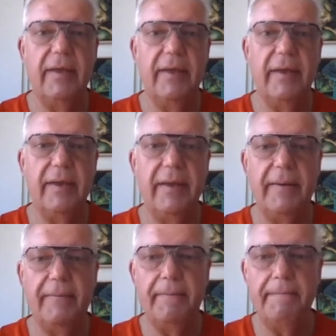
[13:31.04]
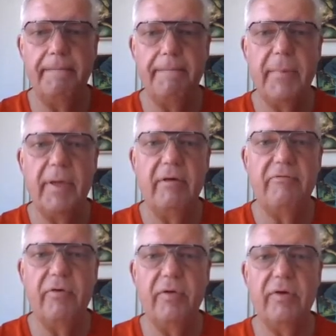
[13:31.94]

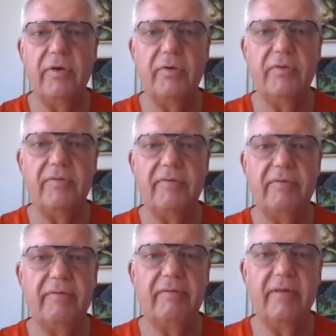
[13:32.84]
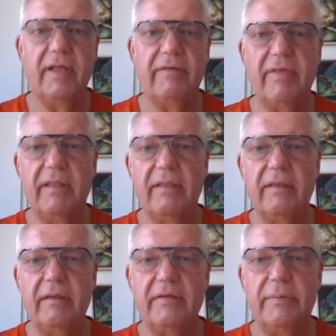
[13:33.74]
Further, you still have then
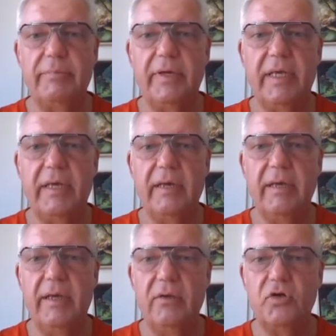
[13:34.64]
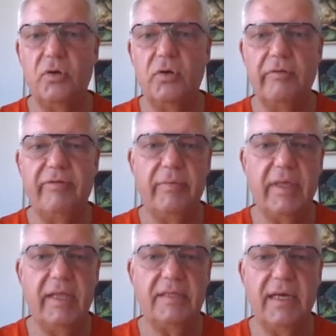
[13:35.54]
the tipper here. You should look from
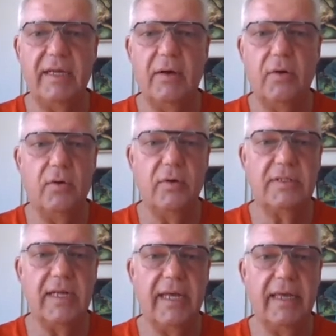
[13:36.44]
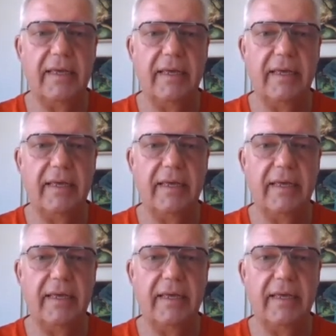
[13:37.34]
the inside how it looks like.